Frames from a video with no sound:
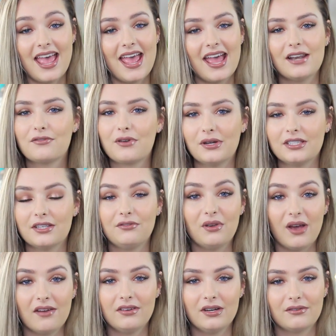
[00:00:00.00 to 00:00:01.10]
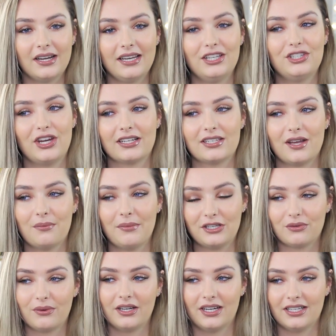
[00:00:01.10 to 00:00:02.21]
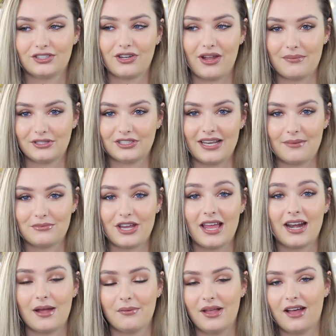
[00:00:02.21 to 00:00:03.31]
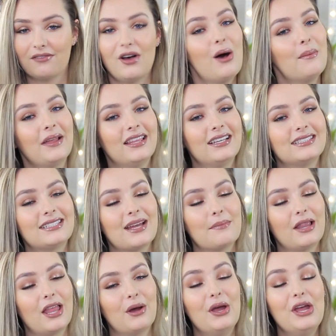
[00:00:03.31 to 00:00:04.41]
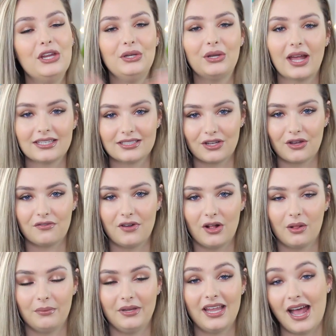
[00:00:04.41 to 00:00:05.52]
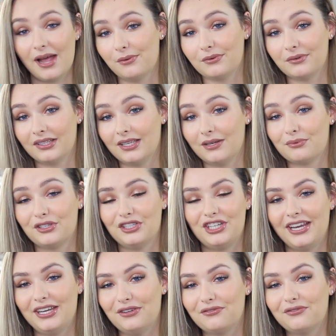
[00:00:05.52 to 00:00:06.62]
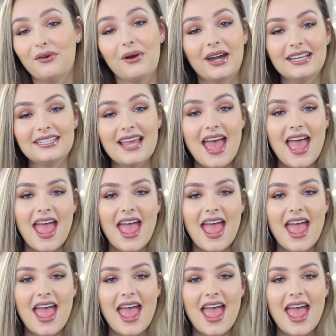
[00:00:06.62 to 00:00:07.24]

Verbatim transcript: And of course, if you haven't already checked out my Twitter, Instagram, or Snapchat, I will have all my links down below. You guys can go follow me. I would really appreciate you for it.